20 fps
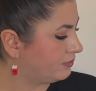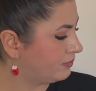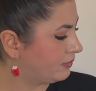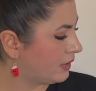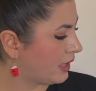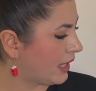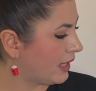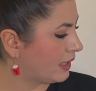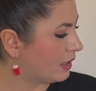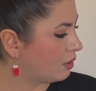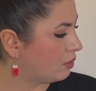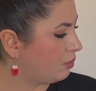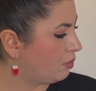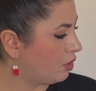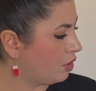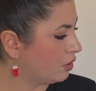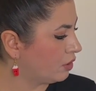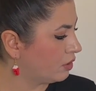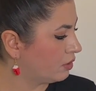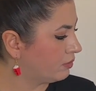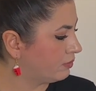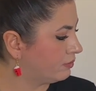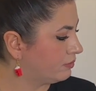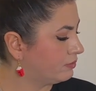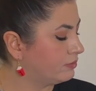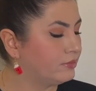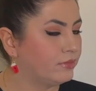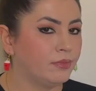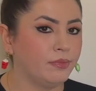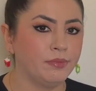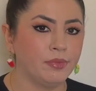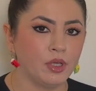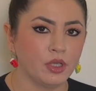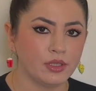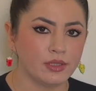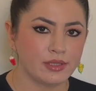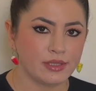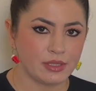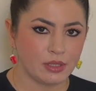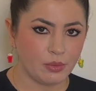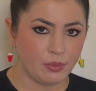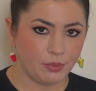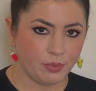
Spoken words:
like book, books.